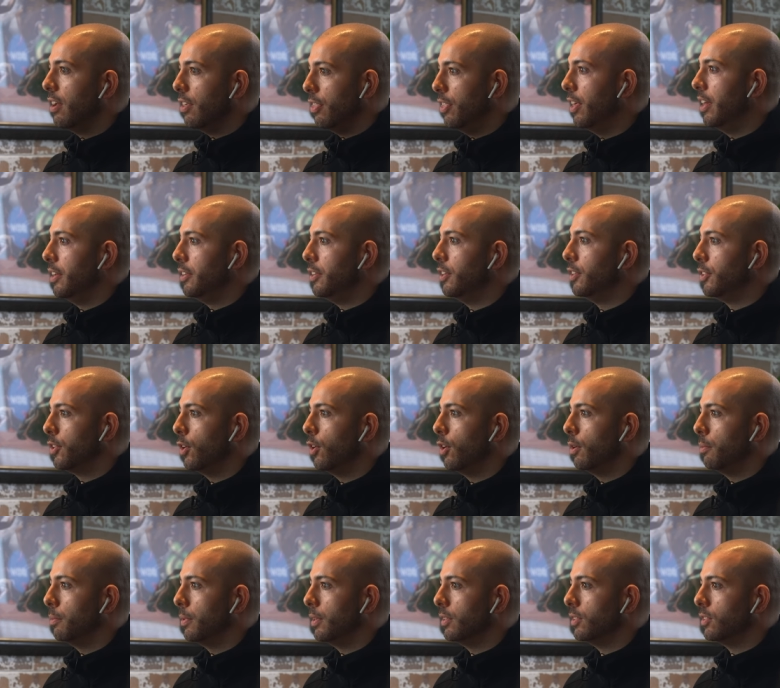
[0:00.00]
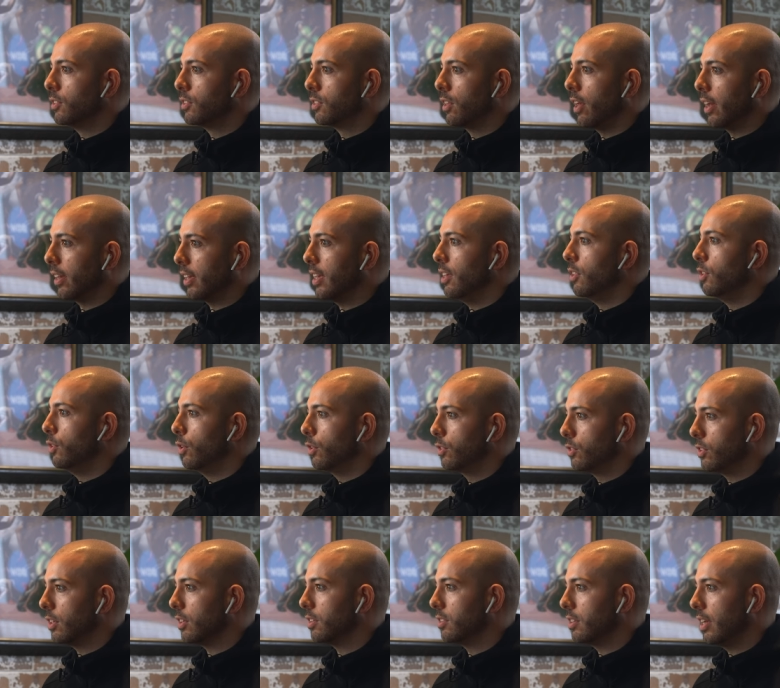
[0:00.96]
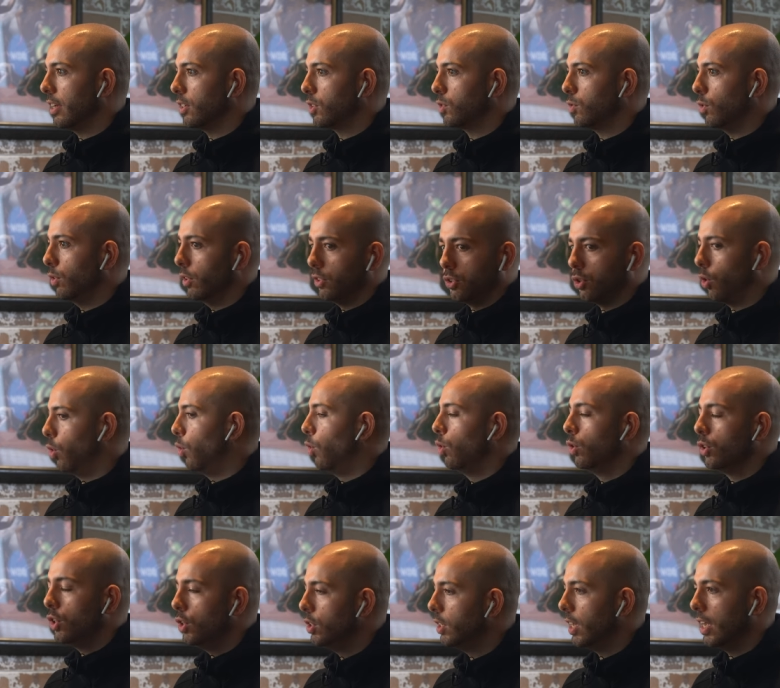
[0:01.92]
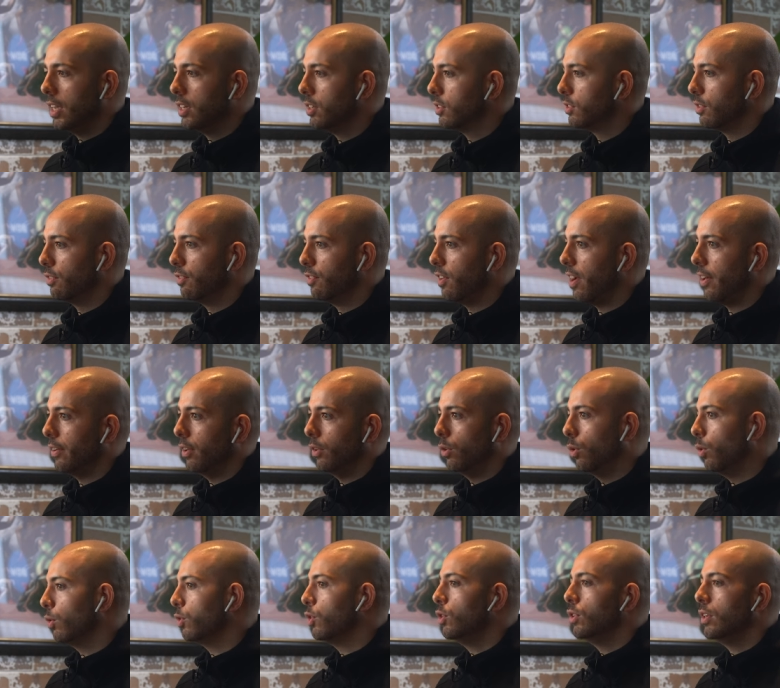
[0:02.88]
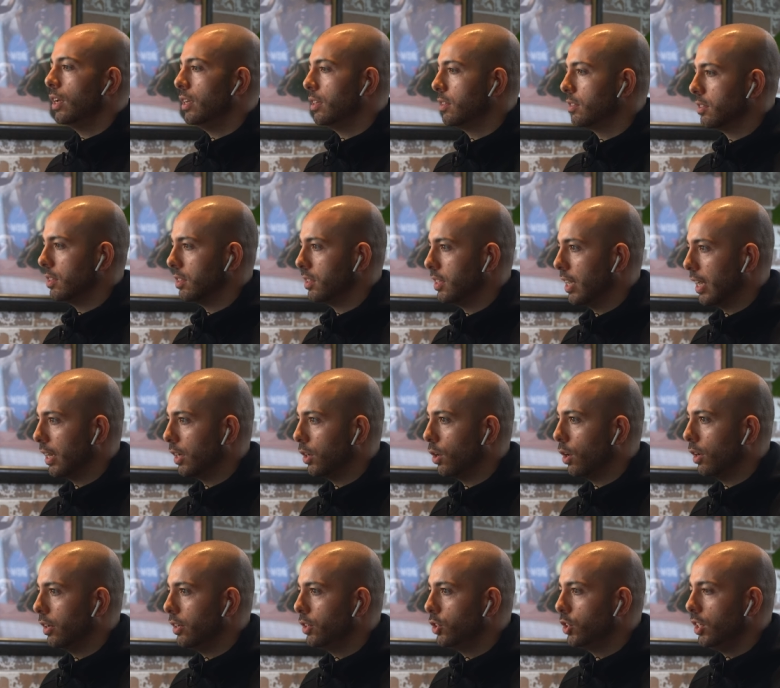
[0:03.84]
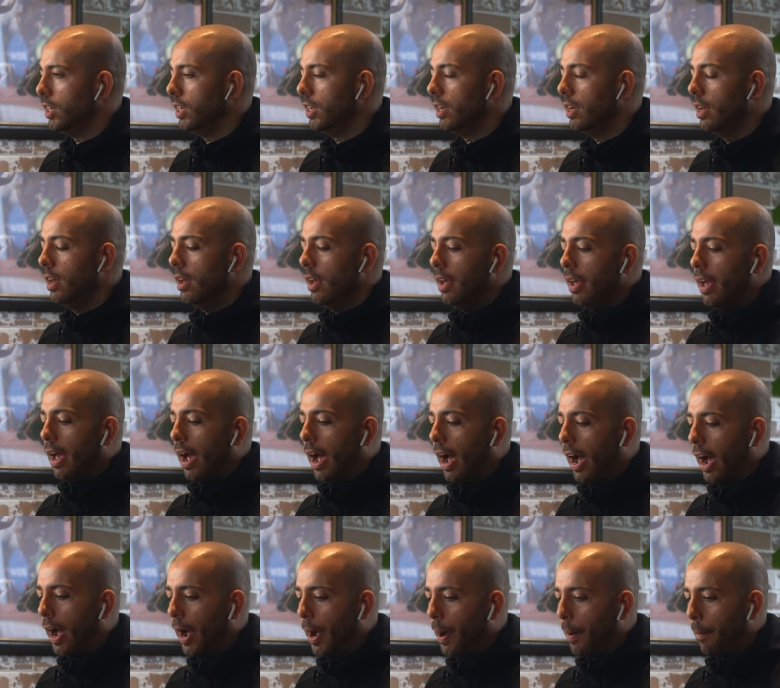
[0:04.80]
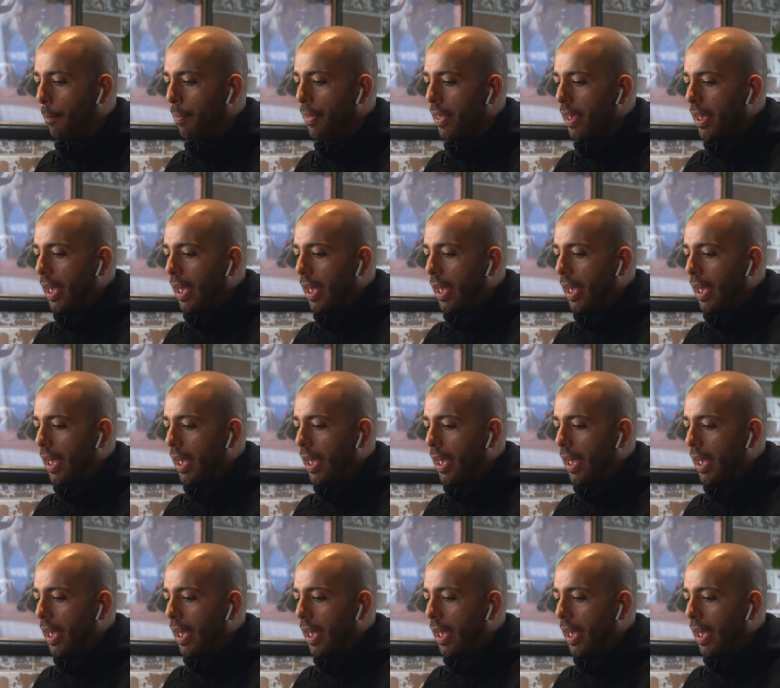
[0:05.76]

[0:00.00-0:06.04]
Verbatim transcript: that determines like if you're successful. It's all you need is a funnel. All you need is the technology. Um,